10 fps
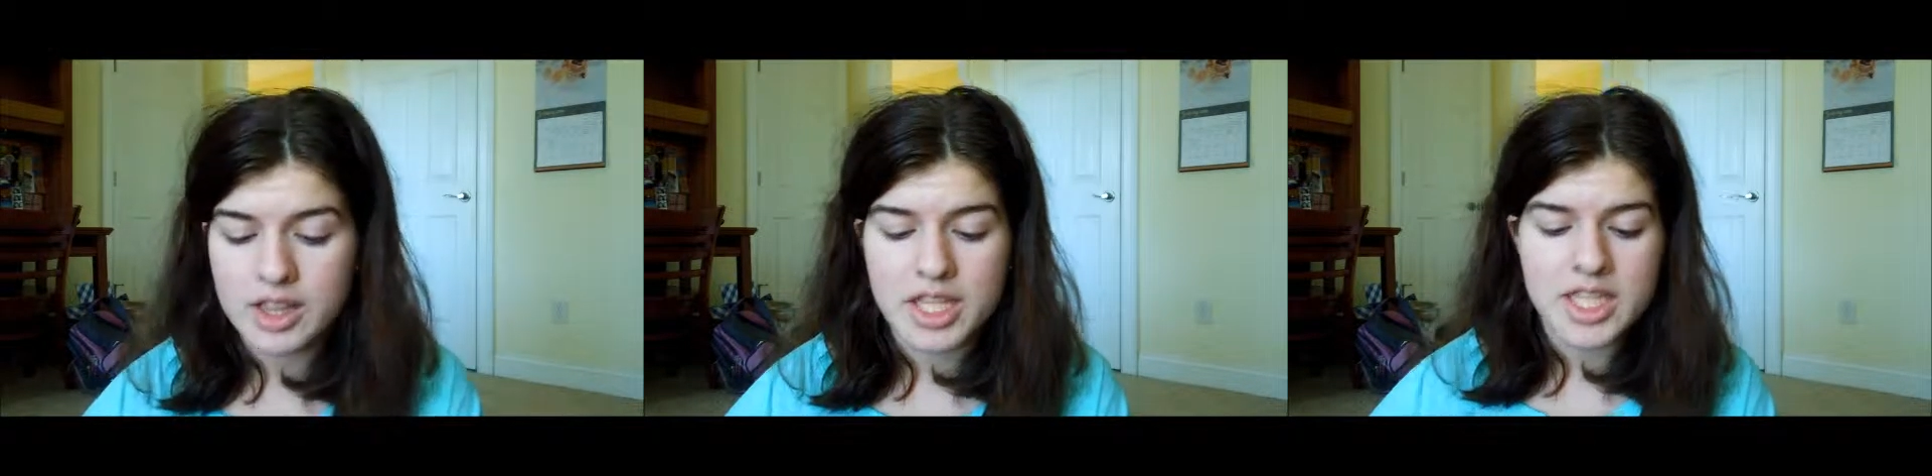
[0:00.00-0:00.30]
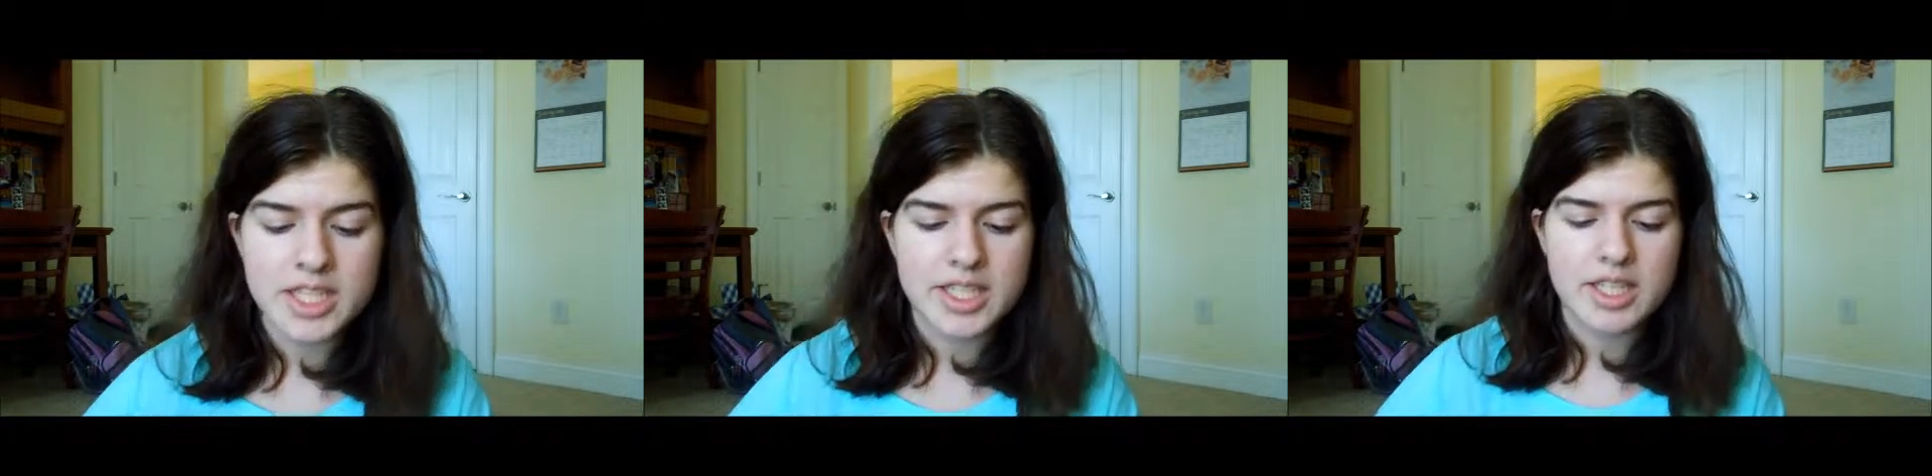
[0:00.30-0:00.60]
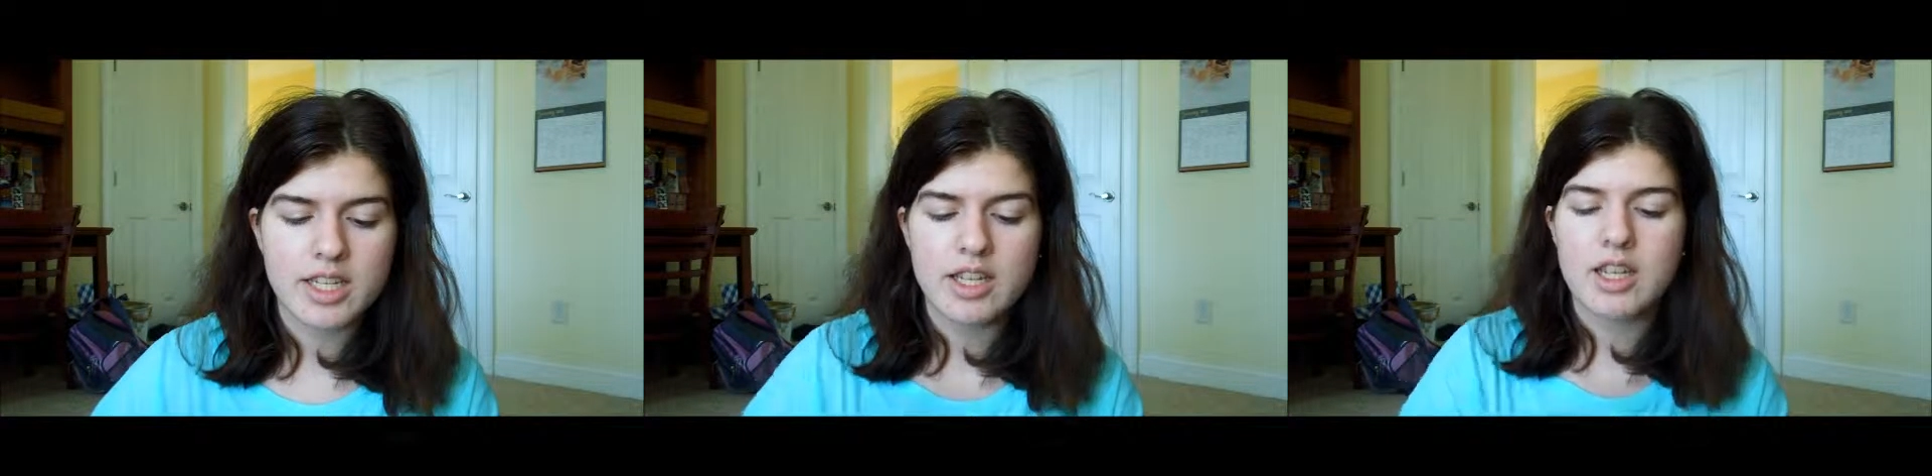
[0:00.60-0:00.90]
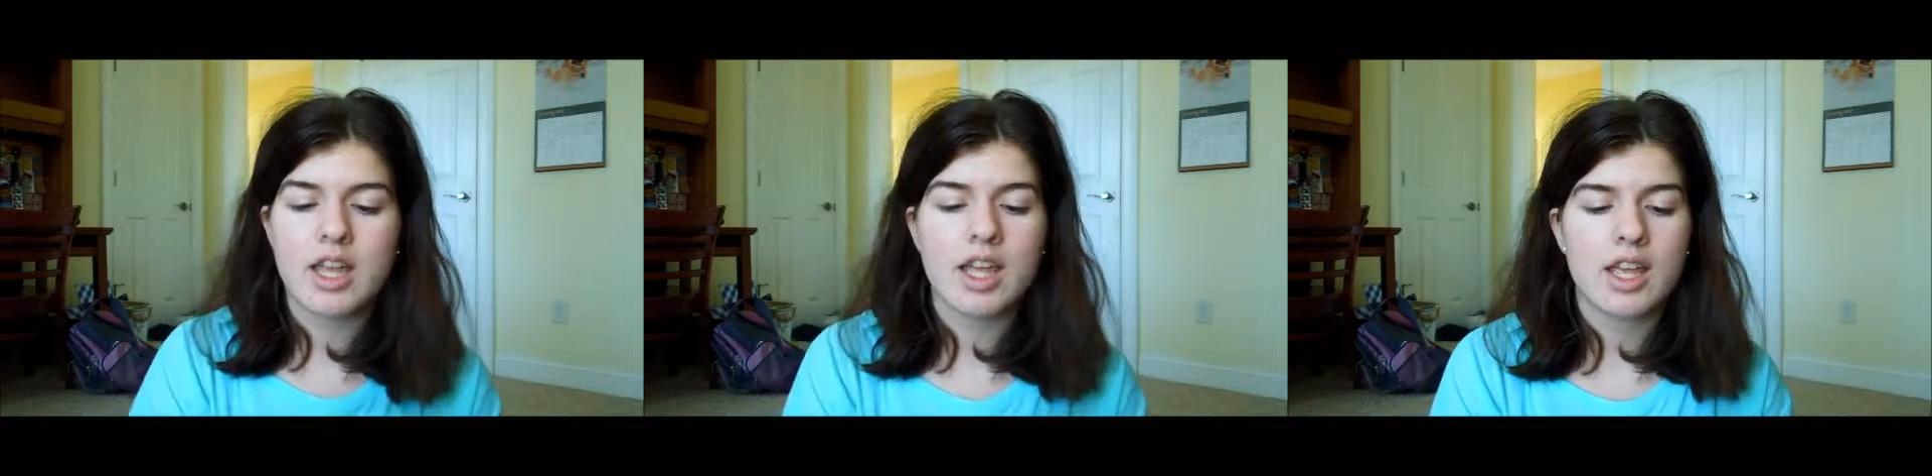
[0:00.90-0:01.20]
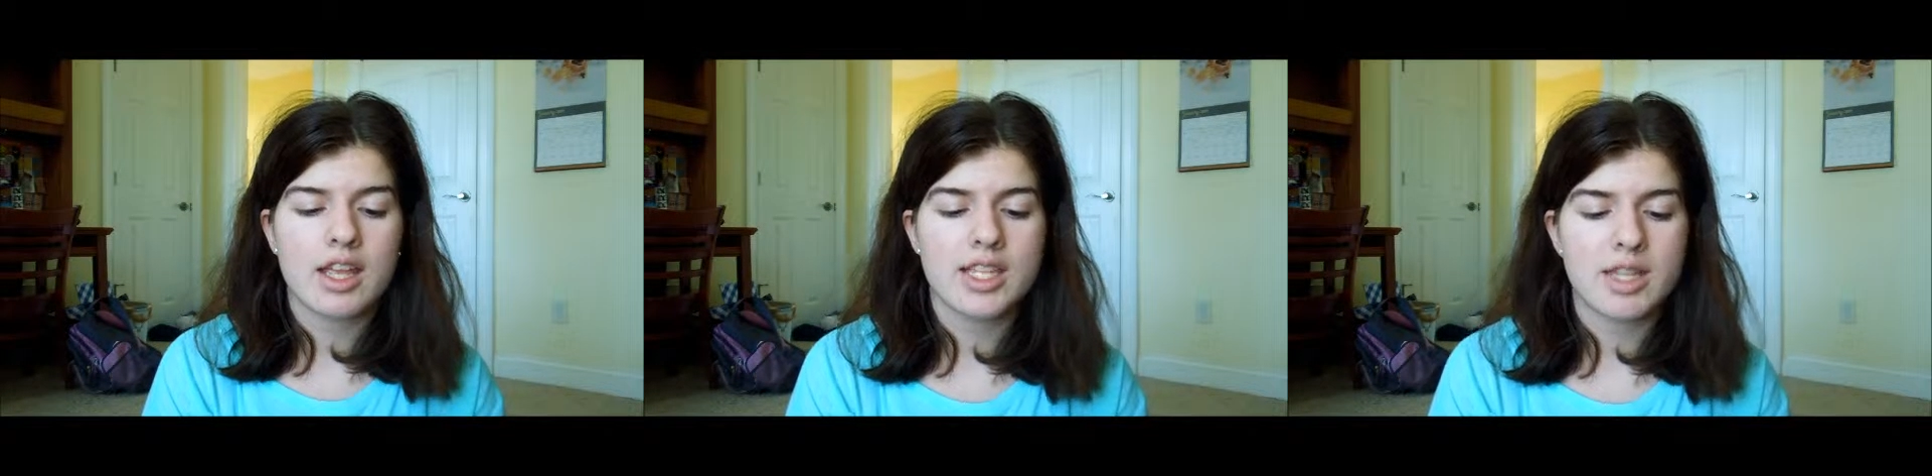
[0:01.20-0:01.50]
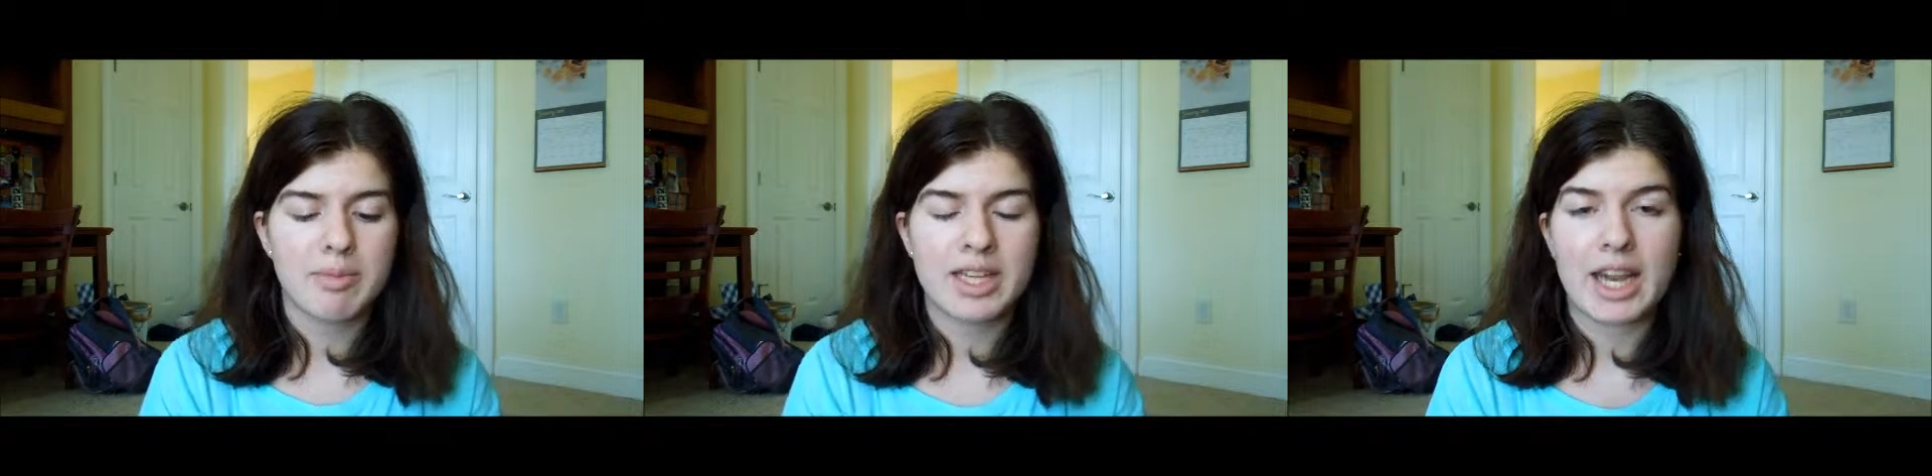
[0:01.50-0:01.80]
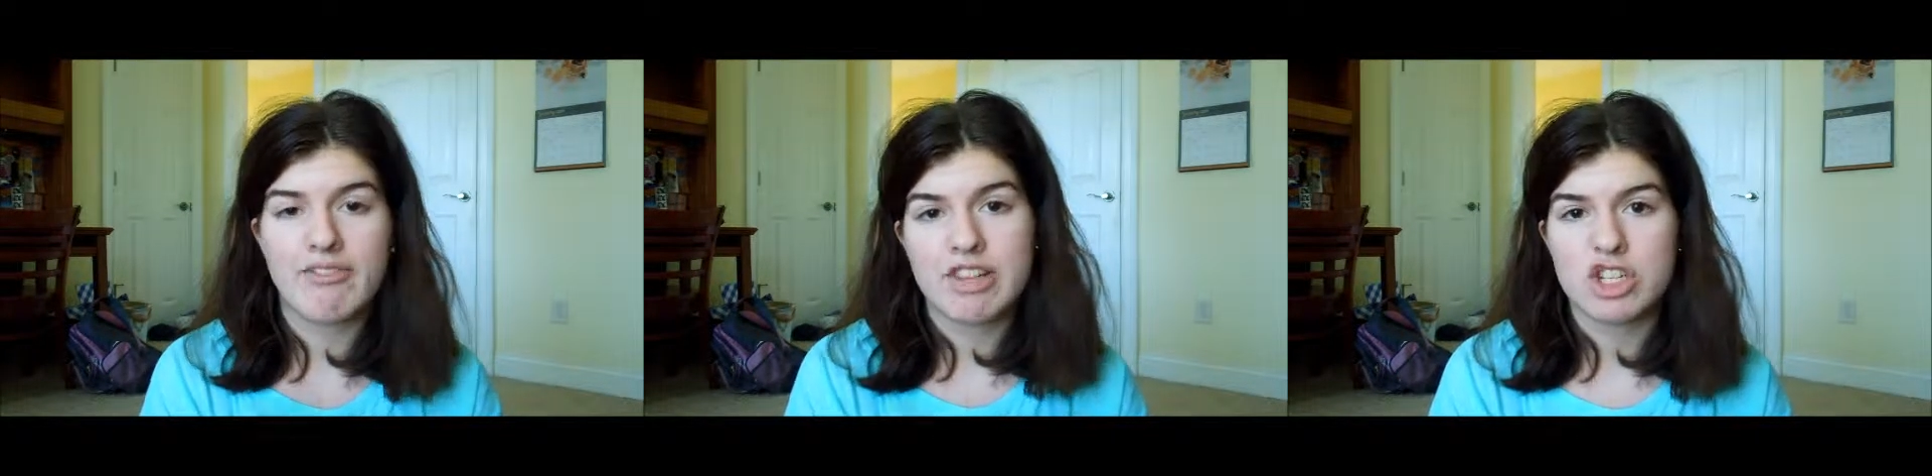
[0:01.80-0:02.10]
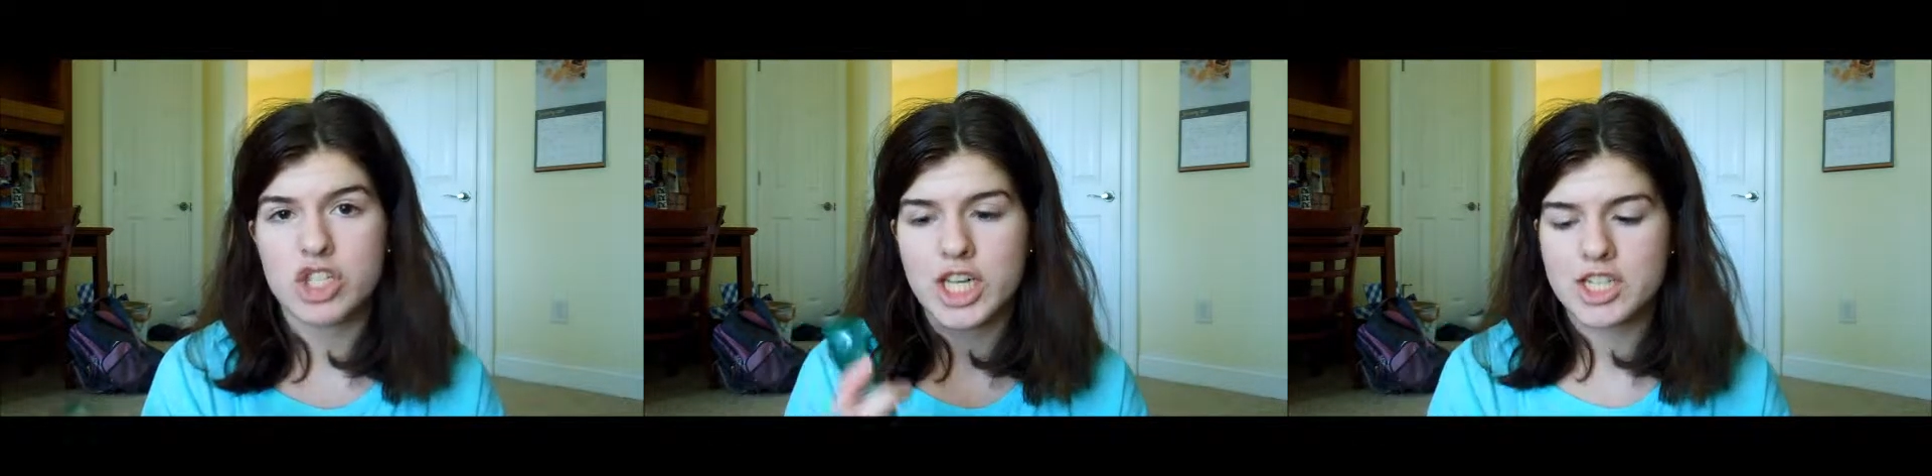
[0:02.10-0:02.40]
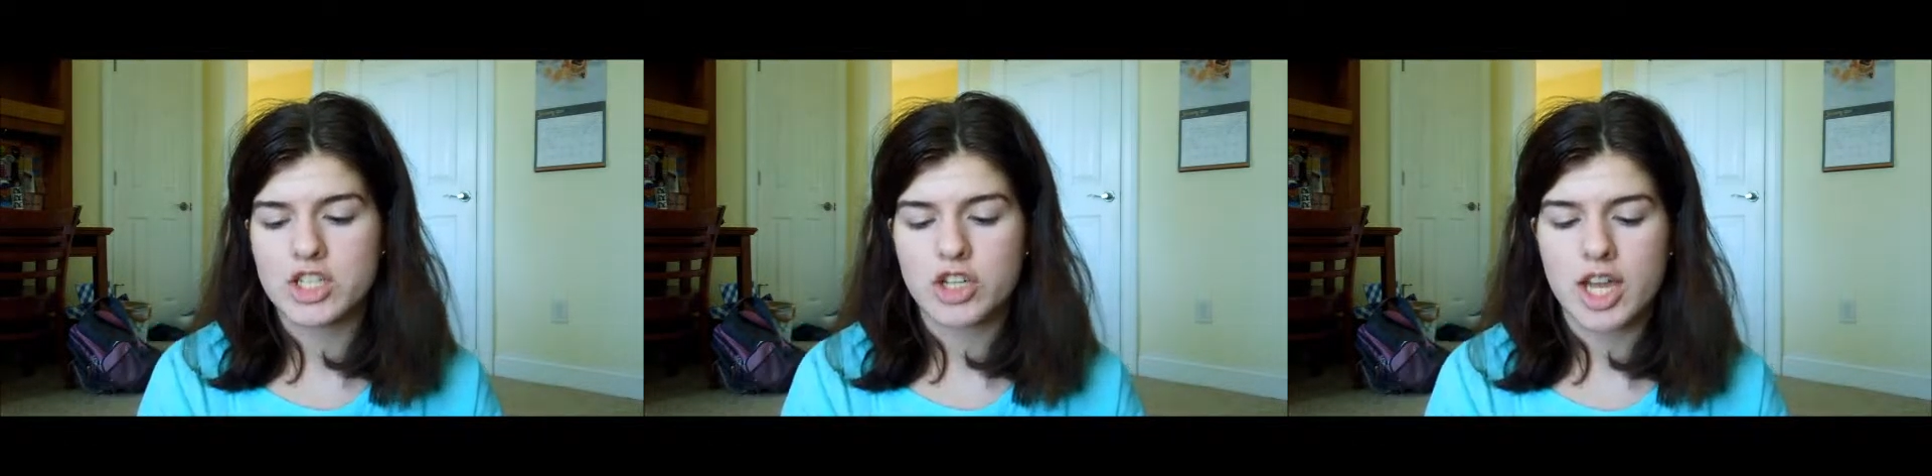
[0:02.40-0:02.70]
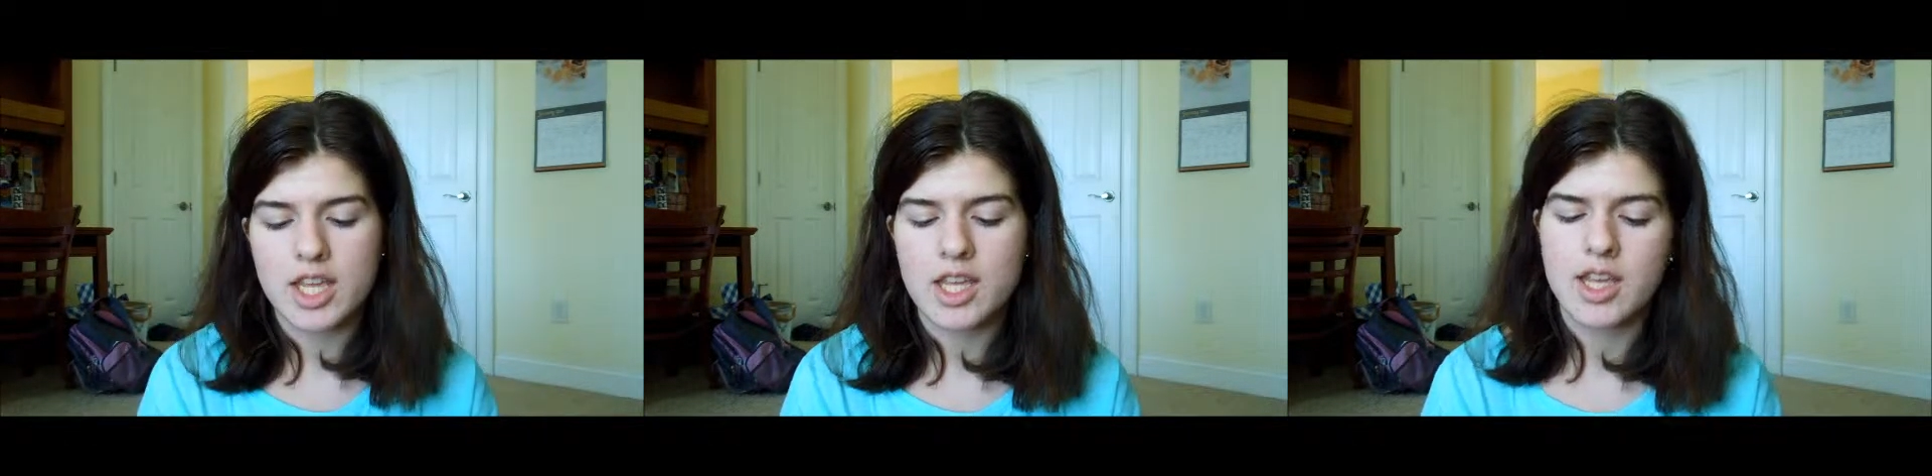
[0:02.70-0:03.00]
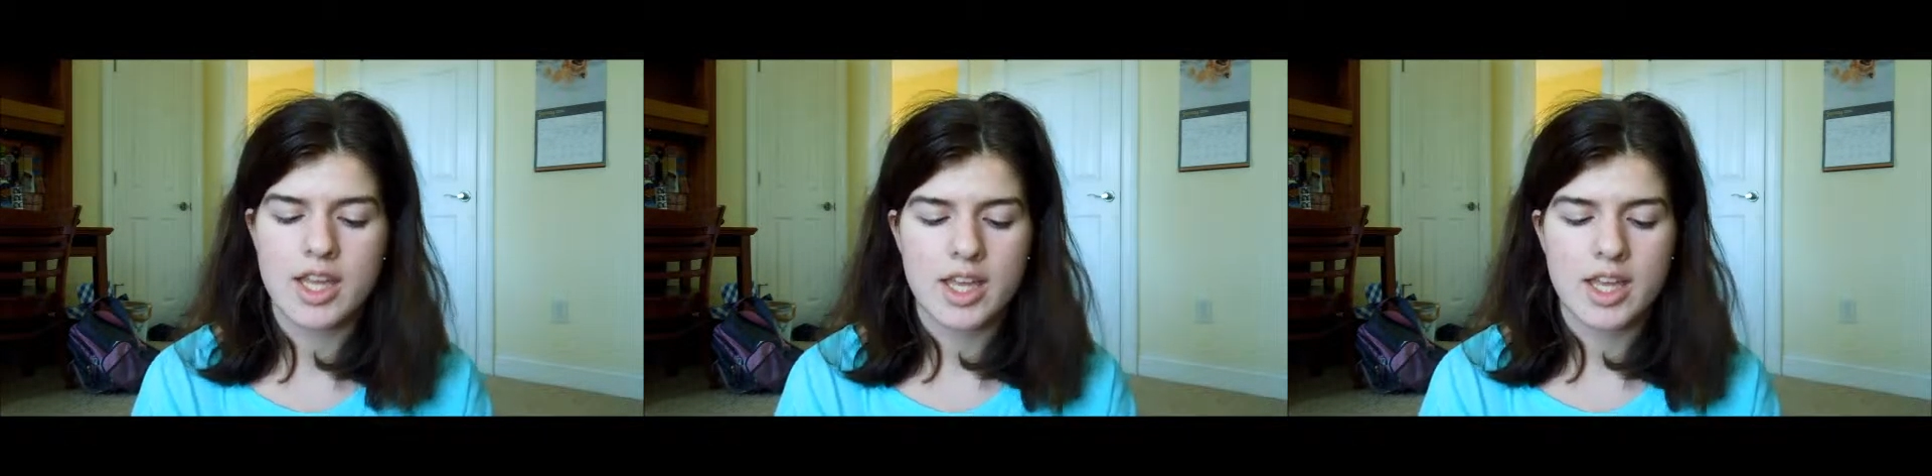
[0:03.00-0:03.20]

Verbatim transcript: This is something that I finished yesterday.